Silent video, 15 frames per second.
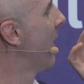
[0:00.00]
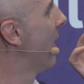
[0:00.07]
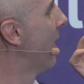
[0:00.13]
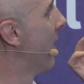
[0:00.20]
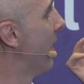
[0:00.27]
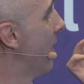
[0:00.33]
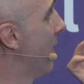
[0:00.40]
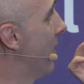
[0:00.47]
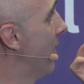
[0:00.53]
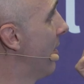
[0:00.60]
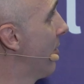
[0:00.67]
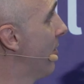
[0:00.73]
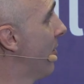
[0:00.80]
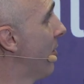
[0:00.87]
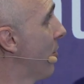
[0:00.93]
uh,
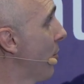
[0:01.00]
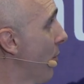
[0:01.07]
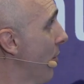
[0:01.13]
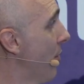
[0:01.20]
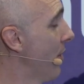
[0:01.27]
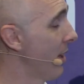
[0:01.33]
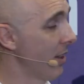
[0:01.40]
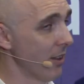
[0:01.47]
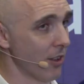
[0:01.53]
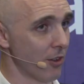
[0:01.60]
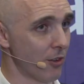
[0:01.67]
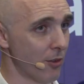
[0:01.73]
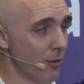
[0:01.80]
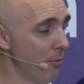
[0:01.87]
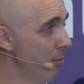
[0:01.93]
this is the sort of thing
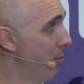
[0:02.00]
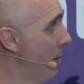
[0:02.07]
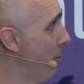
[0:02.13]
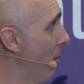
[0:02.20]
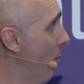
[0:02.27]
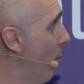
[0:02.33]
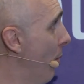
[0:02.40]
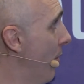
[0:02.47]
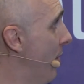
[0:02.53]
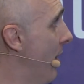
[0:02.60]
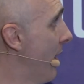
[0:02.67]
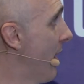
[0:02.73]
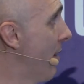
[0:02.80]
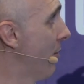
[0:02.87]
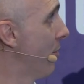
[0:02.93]
that people would
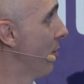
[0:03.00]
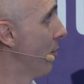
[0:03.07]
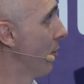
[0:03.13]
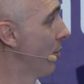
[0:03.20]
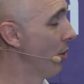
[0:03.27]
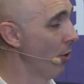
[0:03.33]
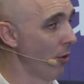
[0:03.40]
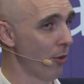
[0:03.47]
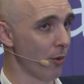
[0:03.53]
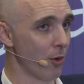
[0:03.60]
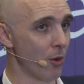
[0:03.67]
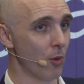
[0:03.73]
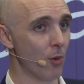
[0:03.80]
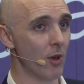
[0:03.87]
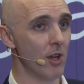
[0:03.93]
then have to go
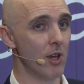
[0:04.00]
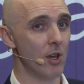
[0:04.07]
through